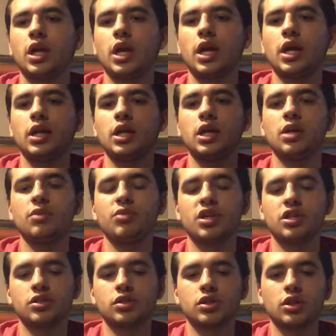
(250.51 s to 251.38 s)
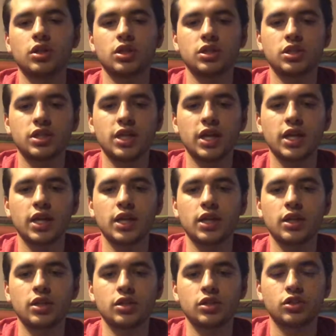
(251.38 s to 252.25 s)
and him as good as
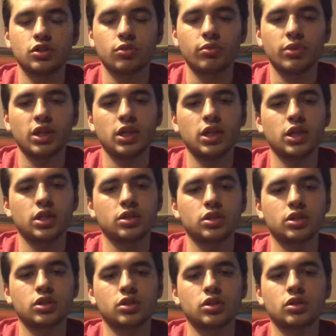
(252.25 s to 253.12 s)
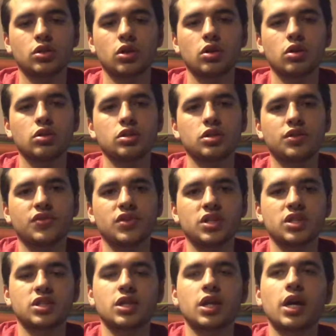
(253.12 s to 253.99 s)
dead, so many as the stars of
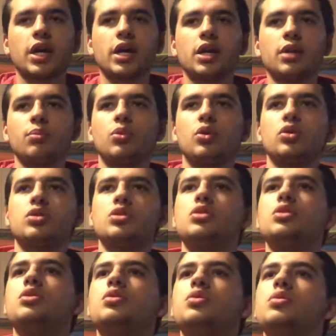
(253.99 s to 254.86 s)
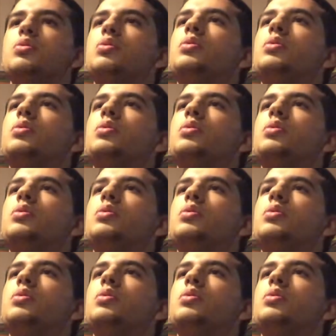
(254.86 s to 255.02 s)
the sky in multitude,